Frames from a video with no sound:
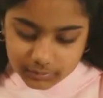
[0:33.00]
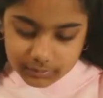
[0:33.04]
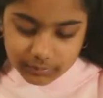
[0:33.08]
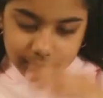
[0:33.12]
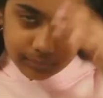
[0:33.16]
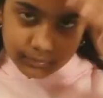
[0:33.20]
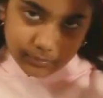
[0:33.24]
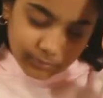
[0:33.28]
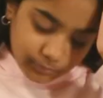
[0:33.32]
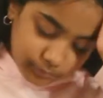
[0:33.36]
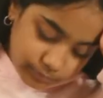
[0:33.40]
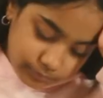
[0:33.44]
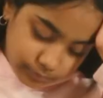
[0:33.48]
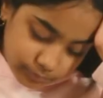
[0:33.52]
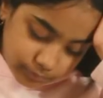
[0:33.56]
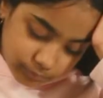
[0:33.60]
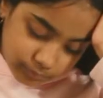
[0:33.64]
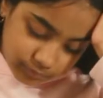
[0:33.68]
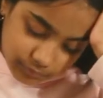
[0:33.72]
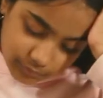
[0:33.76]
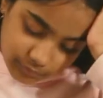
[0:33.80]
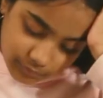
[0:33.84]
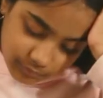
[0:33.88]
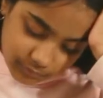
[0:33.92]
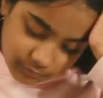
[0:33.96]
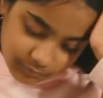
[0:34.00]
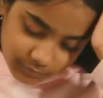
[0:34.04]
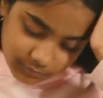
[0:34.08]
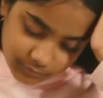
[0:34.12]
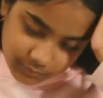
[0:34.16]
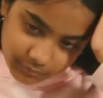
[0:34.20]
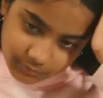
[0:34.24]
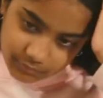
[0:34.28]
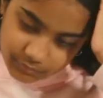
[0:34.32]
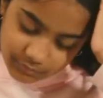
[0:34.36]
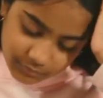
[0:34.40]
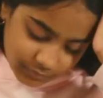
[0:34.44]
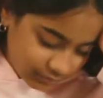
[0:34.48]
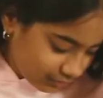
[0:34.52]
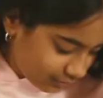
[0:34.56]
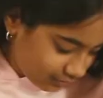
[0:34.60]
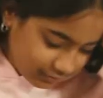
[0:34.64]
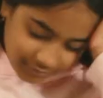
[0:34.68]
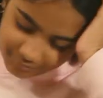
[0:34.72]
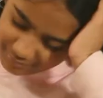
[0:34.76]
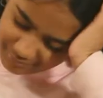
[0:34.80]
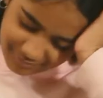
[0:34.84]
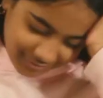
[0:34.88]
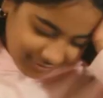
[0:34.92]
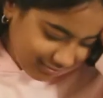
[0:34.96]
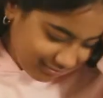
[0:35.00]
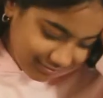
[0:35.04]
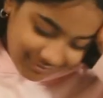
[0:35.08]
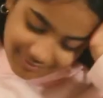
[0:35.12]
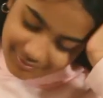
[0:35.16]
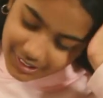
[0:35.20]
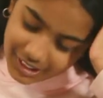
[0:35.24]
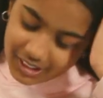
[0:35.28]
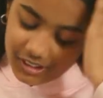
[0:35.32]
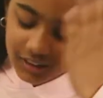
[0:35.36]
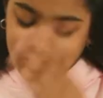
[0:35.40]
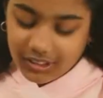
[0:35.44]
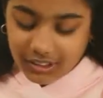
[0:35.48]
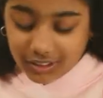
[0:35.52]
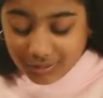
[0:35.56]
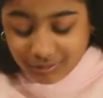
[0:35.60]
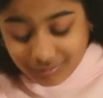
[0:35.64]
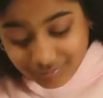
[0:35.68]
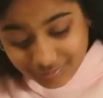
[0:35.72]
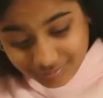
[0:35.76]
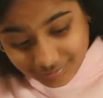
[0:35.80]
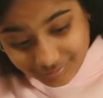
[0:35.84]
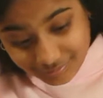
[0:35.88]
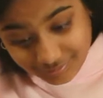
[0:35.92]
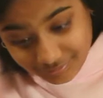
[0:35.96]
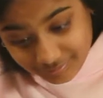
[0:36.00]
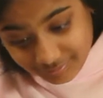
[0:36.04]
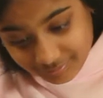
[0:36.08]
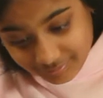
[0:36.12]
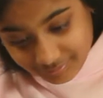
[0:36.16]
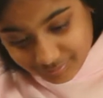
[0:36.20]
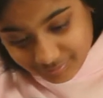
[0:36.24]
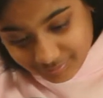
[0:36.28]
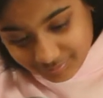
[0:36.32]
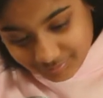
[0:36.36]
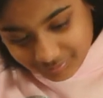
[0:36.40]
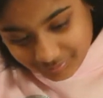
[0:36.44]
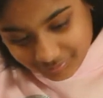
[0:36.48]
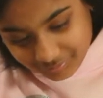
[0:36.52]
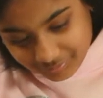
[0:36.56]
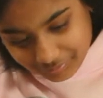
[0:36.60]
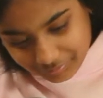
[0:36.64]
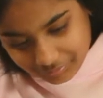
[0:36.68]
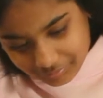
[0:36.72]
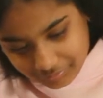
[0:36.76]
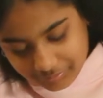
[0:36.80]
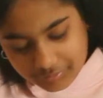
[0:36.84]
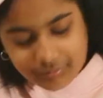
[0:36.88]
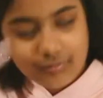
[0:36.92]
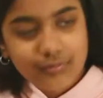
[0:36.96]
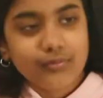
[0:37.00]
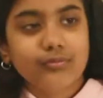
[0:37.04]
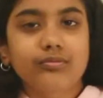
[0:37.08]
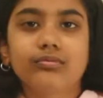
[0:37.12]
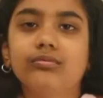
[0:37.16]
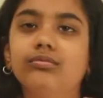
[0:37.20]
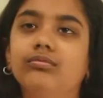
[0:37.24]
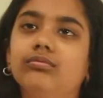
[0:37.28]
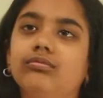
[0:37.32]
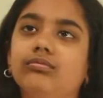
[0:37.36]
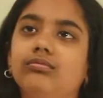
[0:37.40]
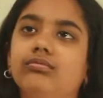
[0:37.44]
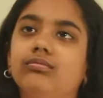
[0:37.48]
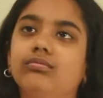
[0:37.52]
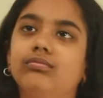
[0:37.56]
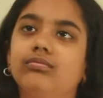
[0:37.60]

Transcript: worth of homework and no one's there to help you. How would you feel? Sad,